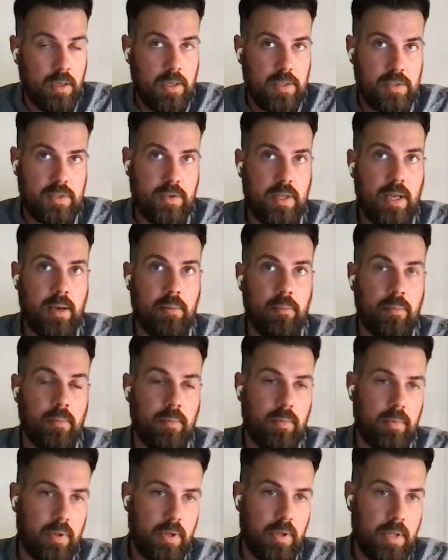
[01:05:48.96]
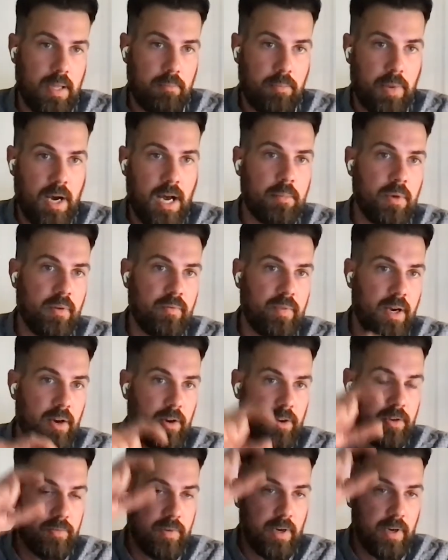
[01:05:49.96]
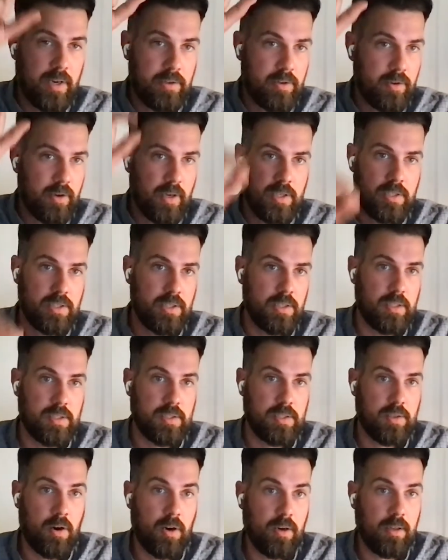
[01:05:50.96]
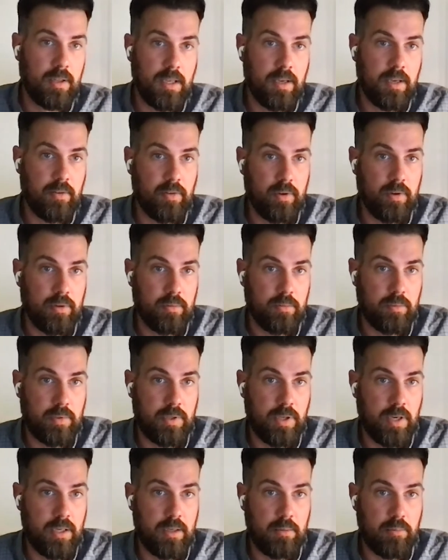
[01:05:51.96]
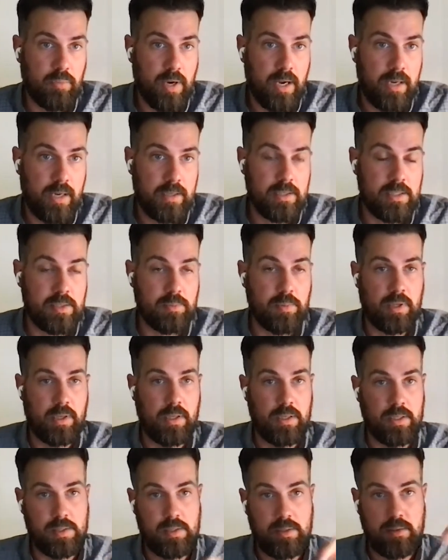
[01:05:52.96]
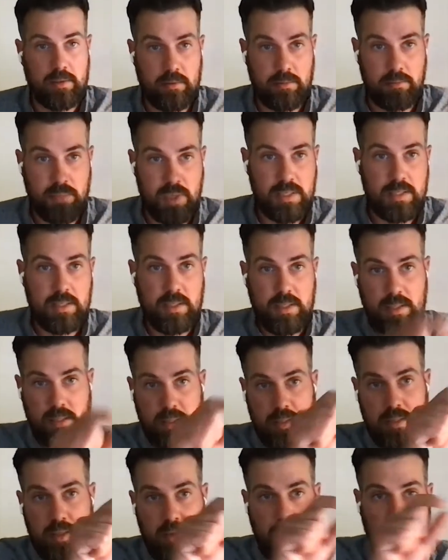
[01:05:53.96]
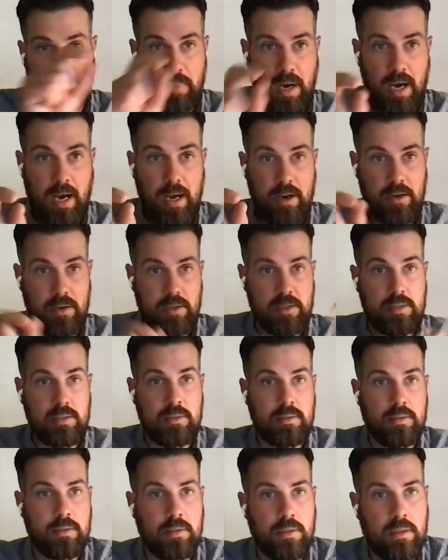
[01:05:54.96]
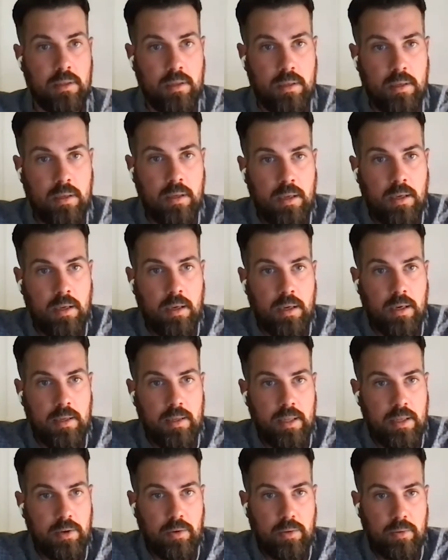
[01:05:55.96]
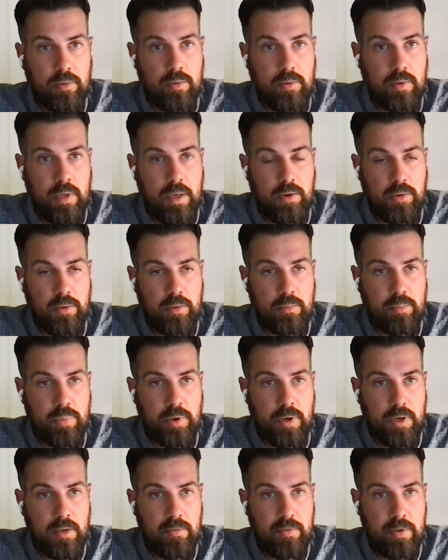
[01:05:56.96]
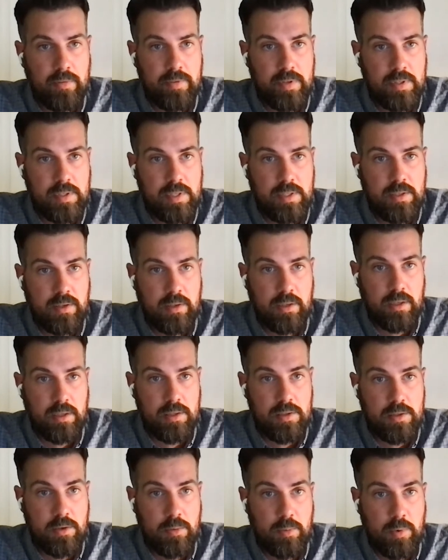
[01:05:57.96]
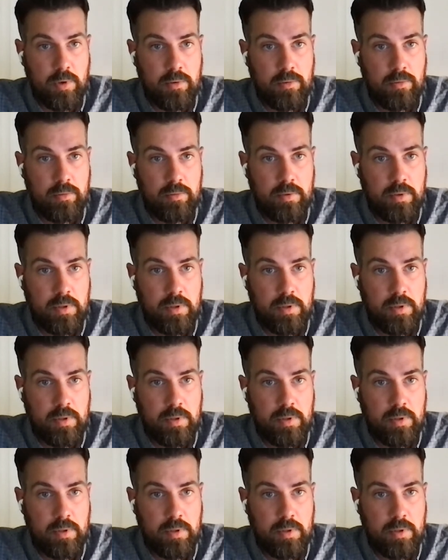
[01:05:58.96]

So that bottom-up value creation is hardly ever done in practice because businesses sell to buyers, and they don't put enough emphasis on the consumer.